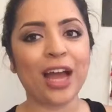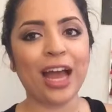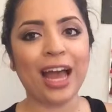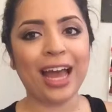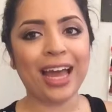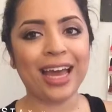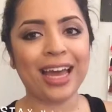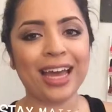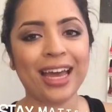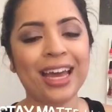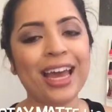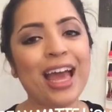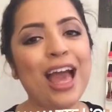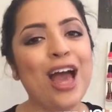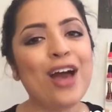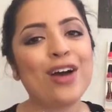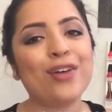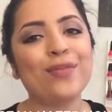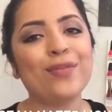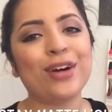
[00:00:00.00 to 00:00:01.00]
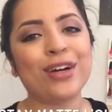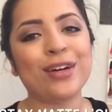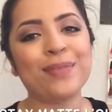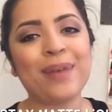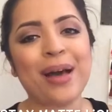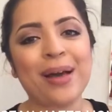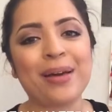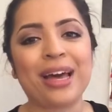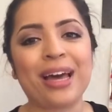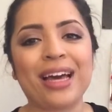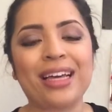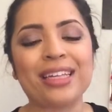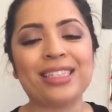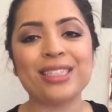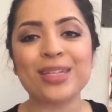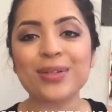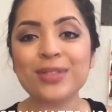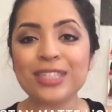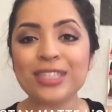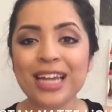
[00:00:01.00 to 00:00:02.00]
Hey, welcome back guys.
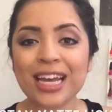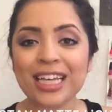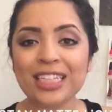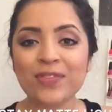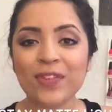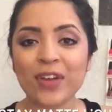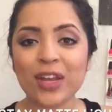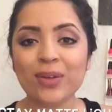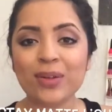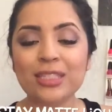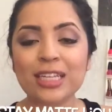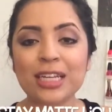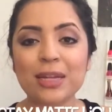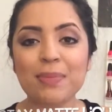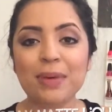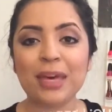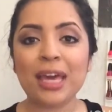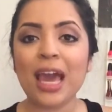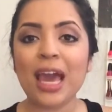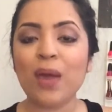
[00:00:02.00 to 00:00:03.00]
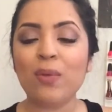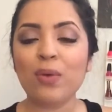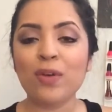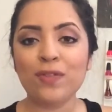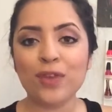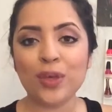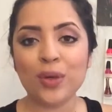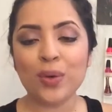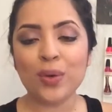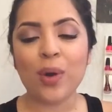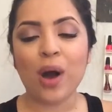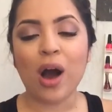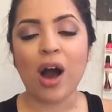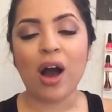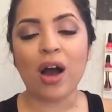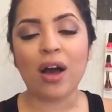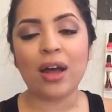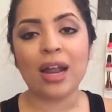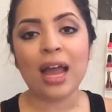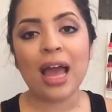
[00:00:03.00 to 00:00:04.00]
So today's video is going to be a review
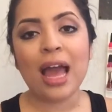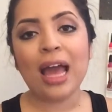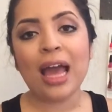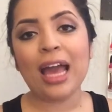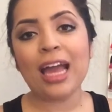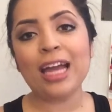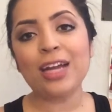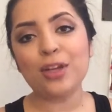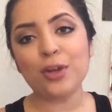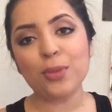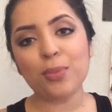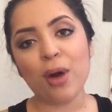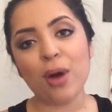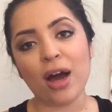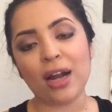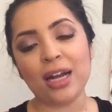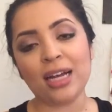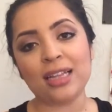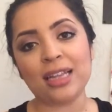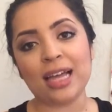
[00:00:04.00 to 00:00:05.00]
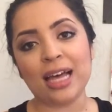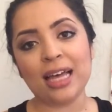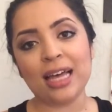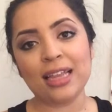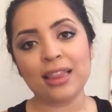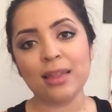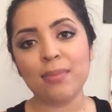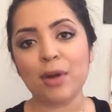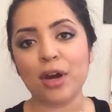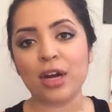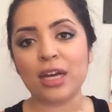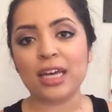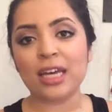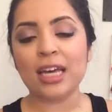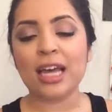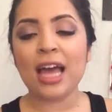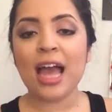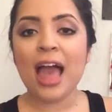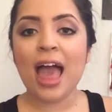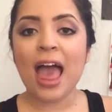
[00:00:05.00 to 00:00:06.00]
on a new product that hit the
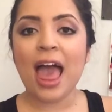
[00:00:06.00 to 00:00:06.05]
market,